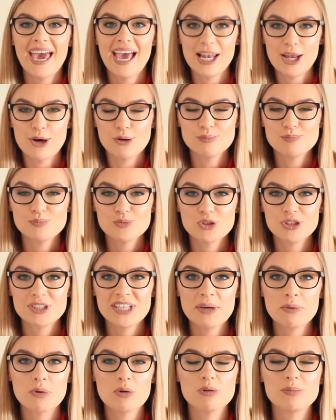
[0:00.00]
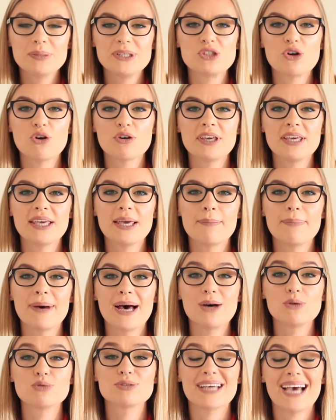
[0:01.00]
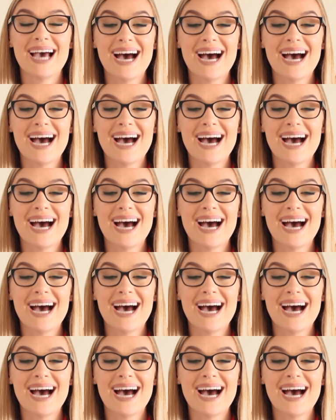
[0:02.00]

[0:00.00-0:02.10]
Hello, today we will be talking about